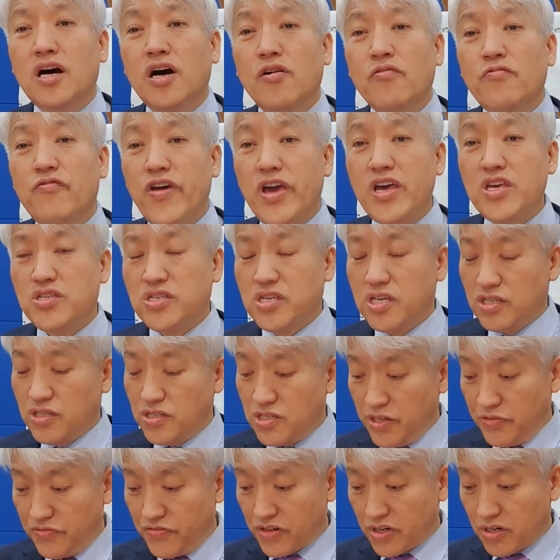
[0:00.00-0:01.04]
facing
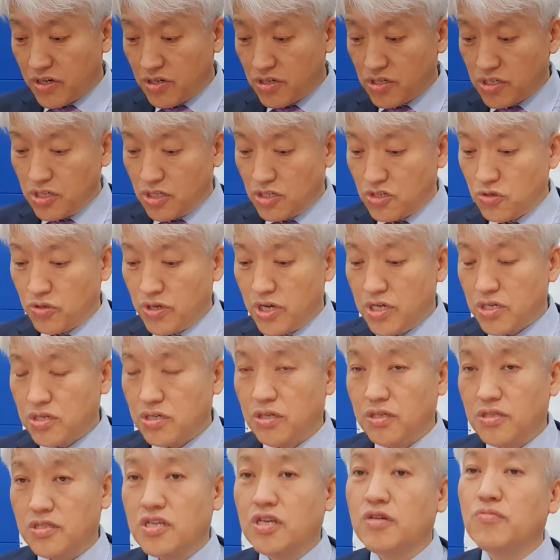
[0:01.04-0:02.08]
difficult
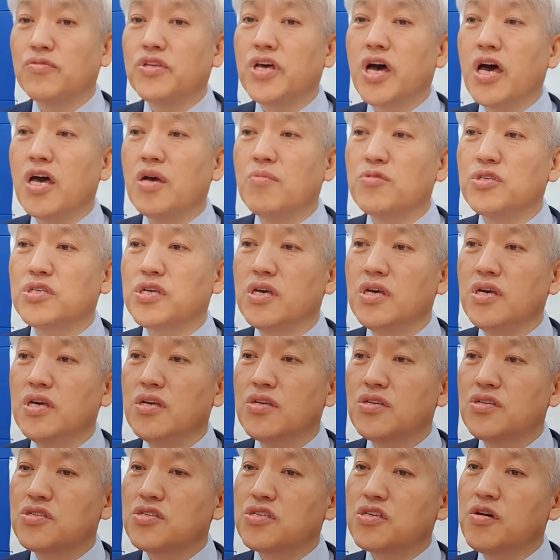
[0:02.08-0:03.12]
situation. Sometimes
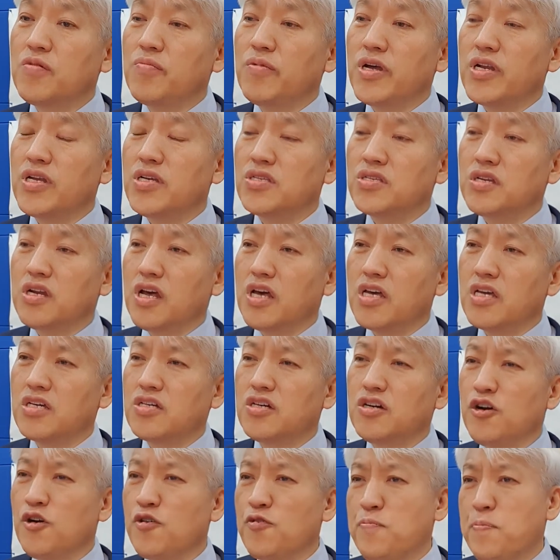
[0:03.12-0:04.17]
someone is like
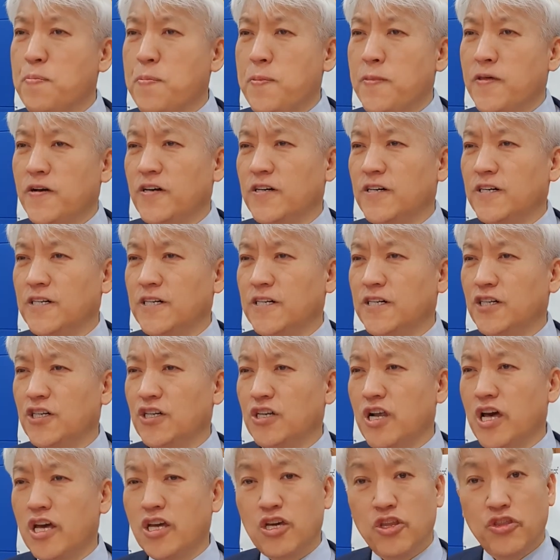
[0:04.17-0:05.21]
a
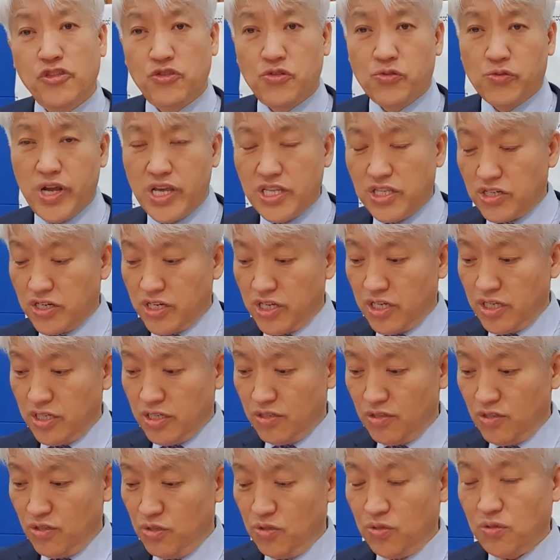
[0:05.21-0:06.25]
threatening
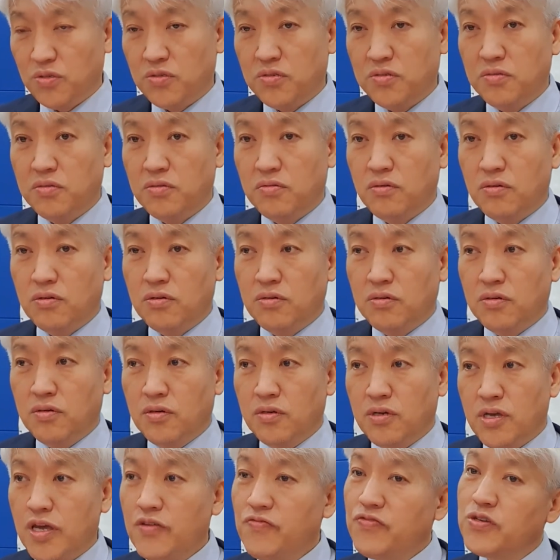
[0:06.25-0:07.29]
you.
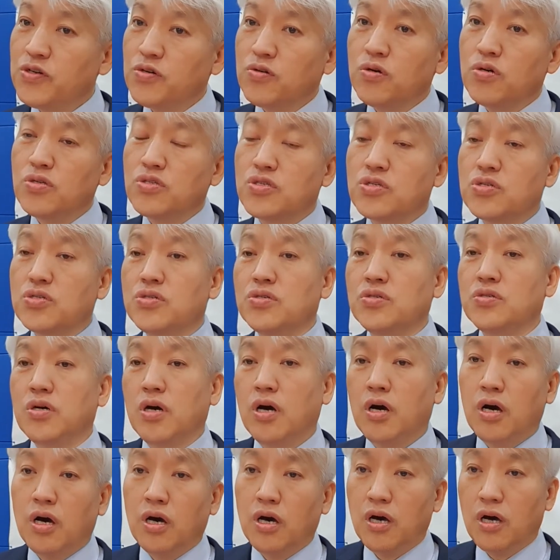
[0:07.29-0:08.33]
If you go
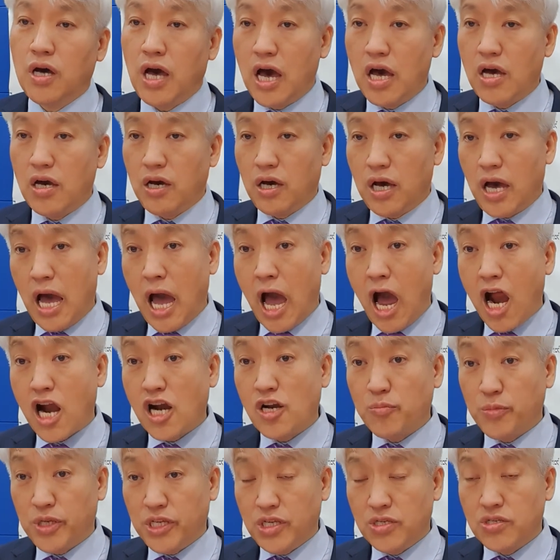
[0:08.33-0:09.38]
to
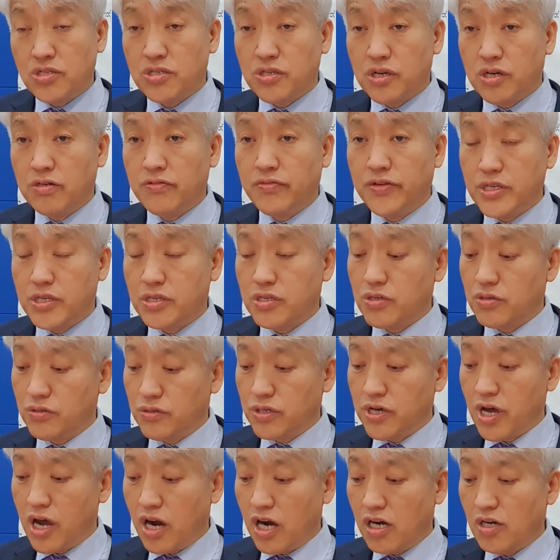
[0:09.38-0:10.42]
army service to
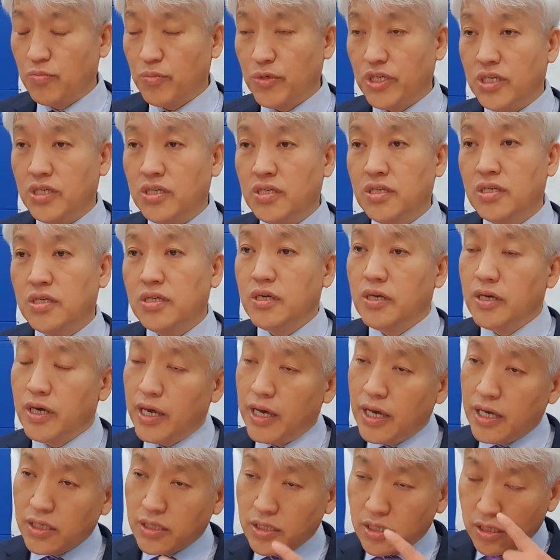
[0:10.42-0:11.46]
the army,
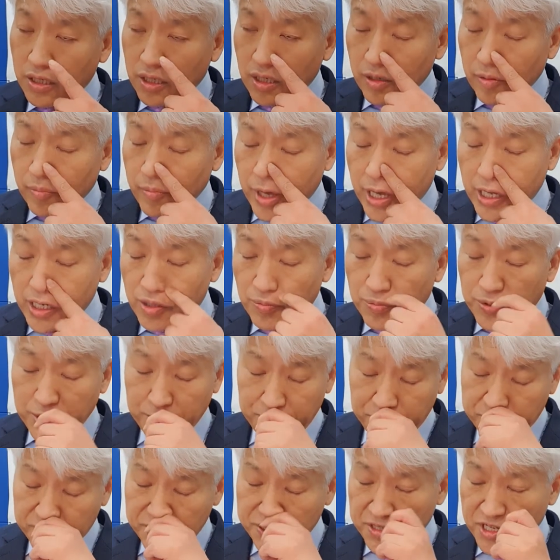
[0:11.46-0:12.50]
and many
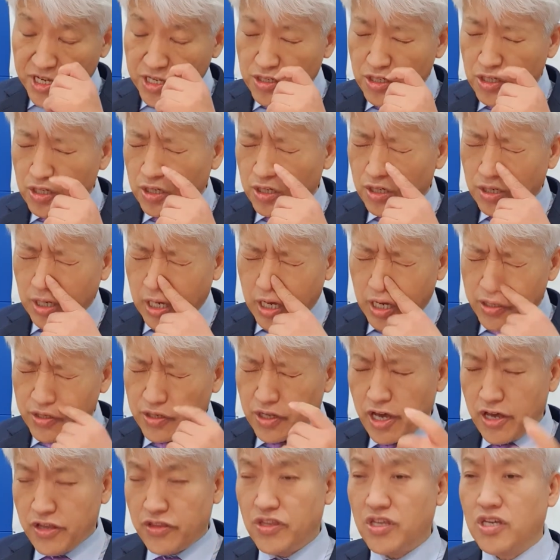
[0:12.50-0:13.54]
people just
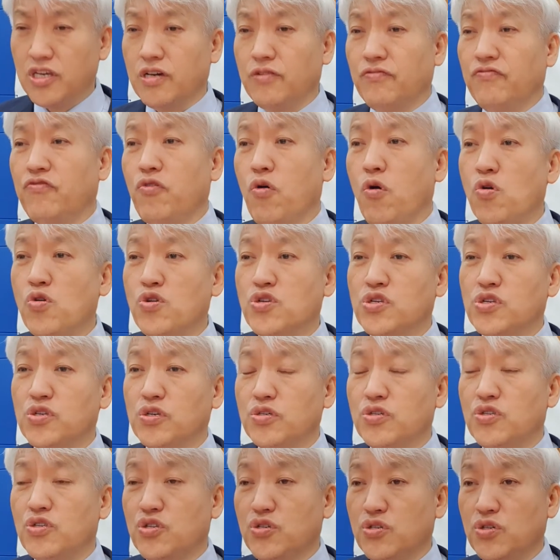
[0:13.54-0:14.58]
I think force
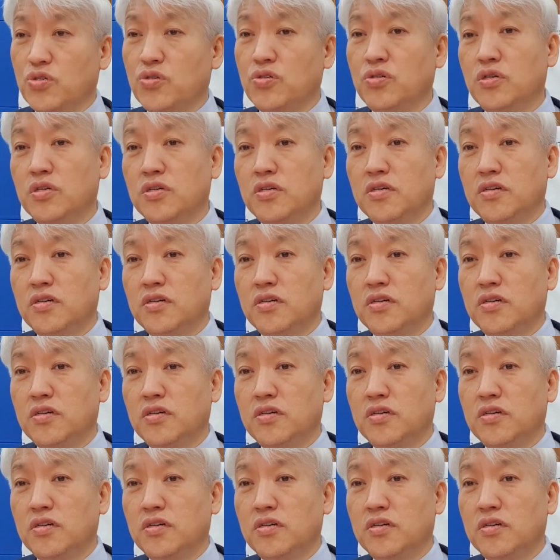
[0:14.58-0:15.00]
you to